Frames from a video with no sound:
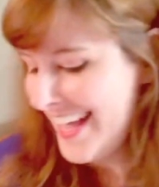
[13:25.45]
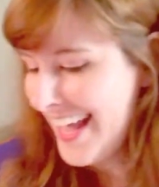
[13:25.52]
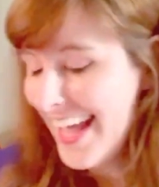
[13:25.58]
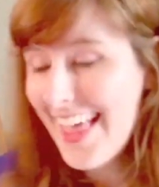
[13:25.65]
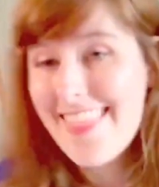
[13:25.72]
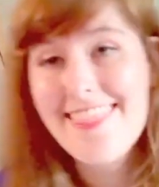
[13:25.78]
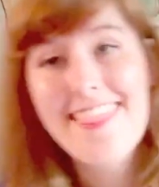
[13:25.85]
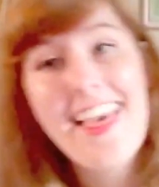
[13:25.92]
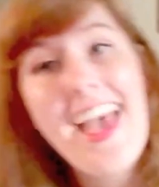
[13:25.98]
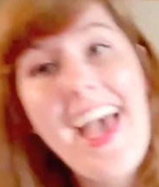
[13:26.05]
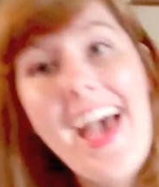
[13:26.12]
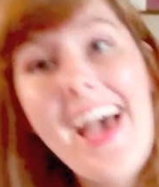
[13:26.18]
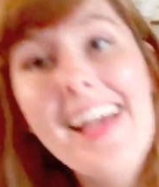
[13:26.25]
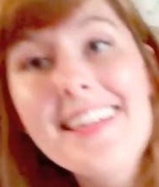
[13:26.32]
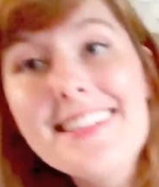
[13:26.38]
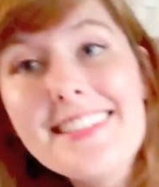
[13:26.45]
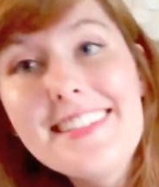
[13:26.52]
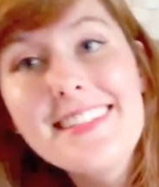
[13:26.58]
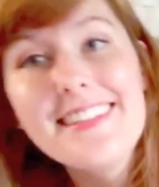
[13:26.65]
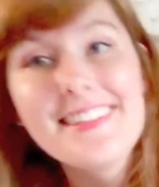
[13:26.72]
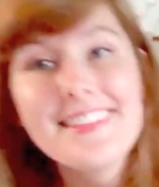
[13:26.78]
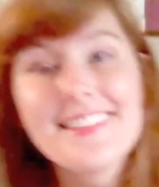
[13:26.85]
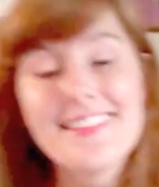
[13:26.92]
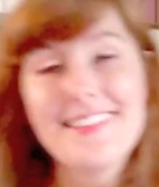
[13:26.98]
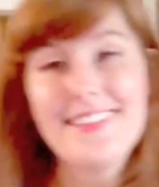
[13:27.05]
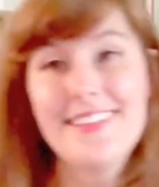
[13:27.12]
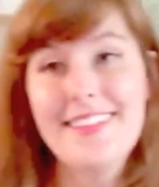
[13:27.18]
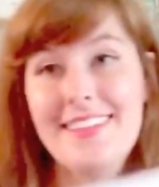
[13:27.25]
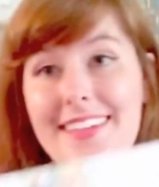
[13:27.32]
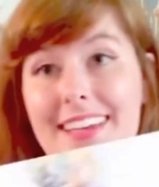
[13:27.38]
And that
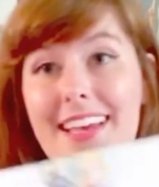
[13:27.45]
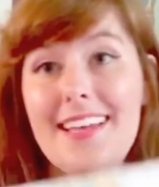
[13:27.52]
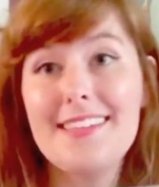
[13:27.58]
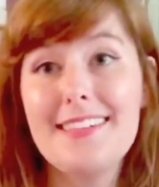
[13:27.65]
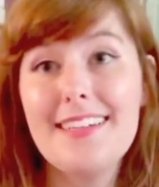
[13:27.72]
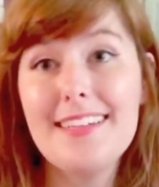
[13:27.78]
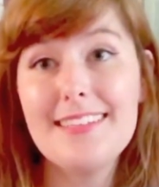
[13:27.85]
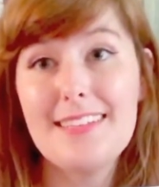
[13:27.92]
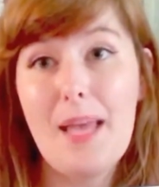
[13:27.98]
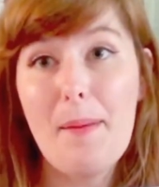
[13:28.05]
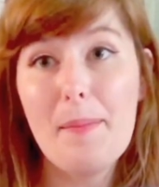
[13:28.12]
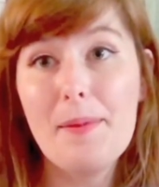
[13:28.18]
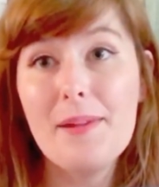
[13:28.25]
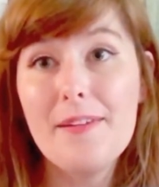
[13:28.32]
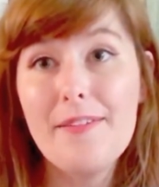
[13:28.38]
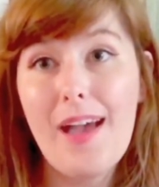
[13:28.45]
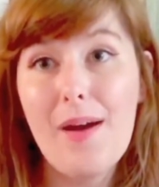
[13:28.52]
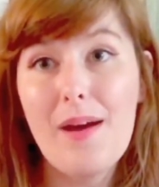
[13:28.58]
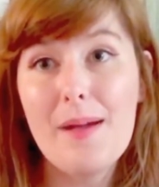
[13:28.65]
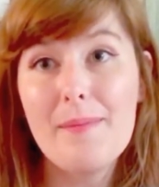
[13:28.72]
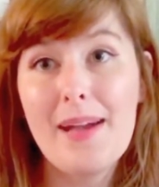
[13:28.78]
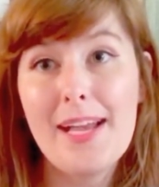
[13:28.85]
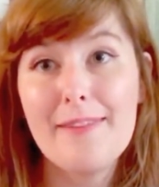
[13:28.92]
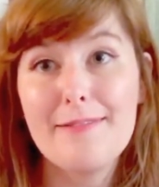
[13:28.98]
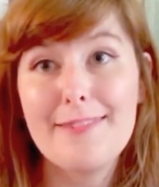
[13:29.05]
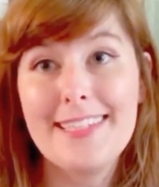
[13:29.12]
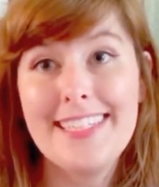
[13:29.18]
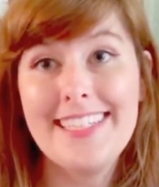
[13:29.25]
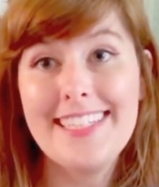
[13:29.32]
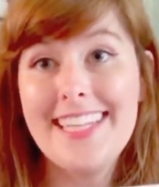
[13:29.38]
is an example of how I might
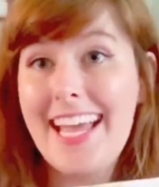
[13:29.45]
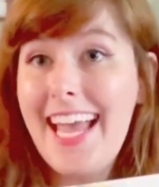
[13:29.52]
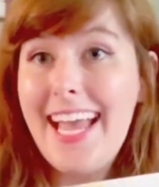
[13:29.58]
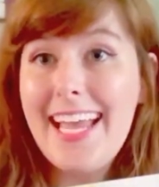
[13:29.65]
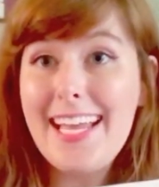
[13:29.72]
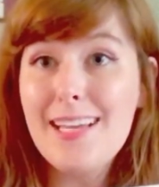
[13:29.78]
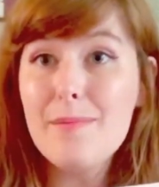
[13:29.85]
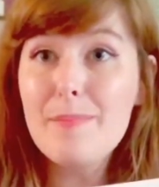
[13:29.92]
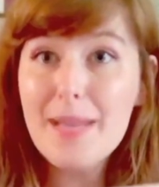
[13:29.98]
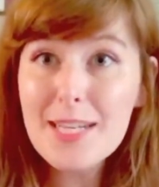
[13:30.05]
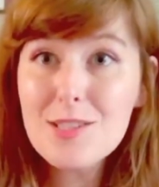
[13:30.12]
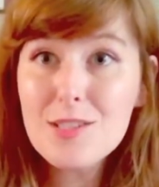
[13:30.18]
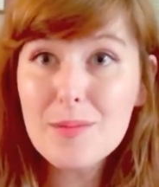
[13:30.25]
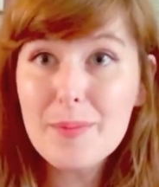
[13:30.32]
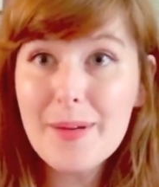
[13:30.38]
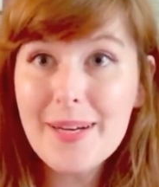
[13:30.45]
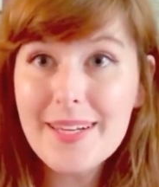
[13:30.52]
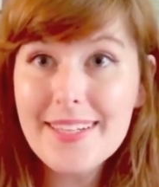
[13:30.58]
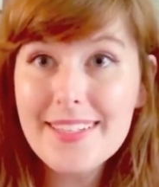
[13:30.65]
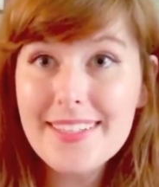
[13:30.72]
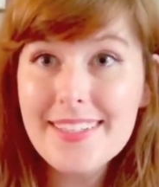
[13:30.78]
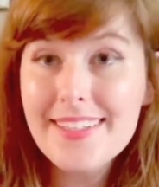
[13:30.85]
read a picture book.